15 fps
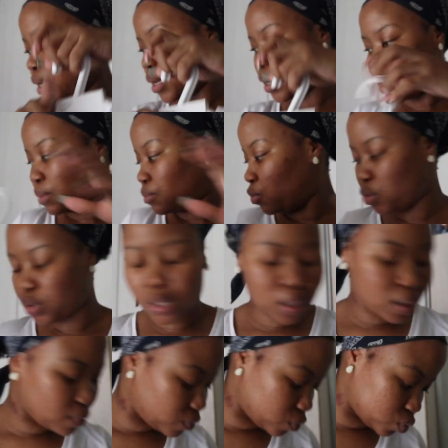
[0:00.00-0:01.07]
I'm using
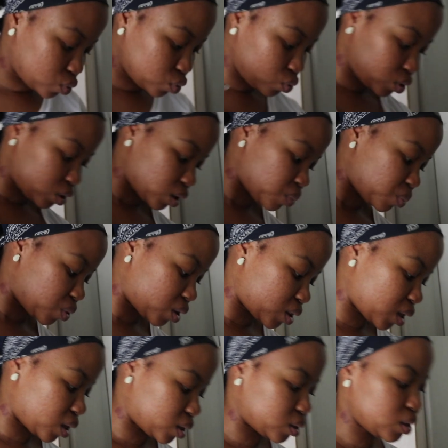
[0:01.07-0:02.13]
them for two separate
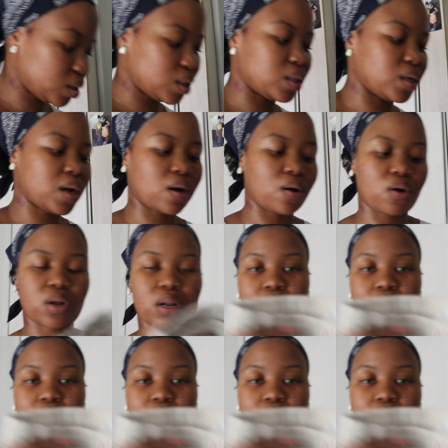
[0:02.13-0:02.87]
things. And then I got